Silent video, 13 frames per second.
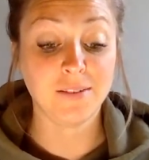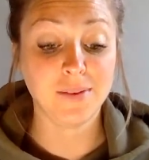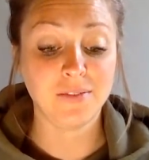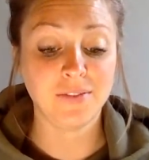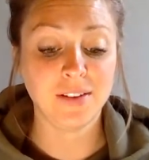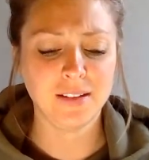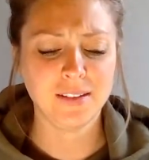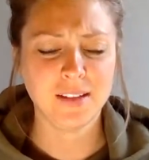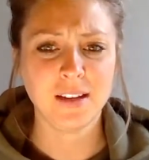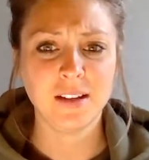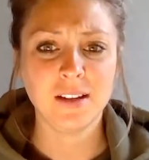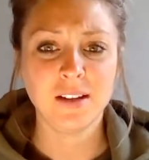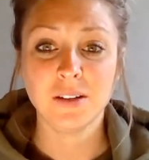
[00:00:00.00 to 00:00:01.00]
of my face.
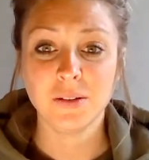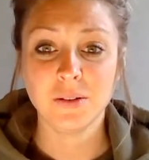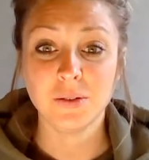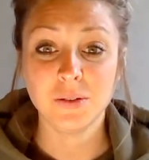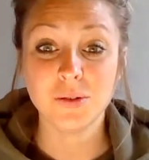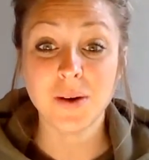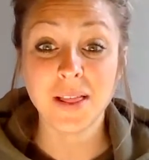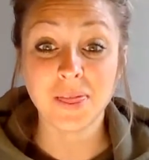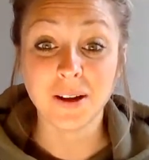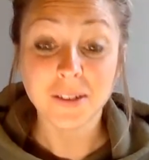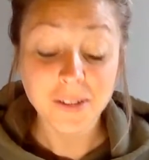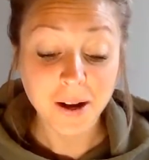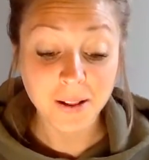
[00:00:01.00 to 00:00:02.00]
Do I
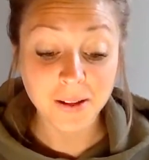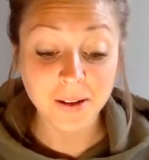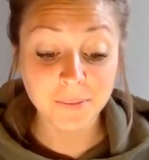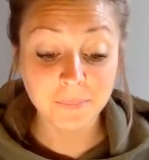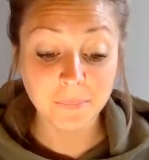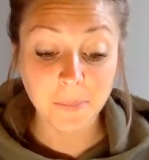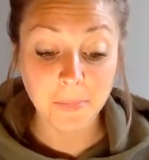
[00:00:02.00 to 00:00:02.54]
look taller?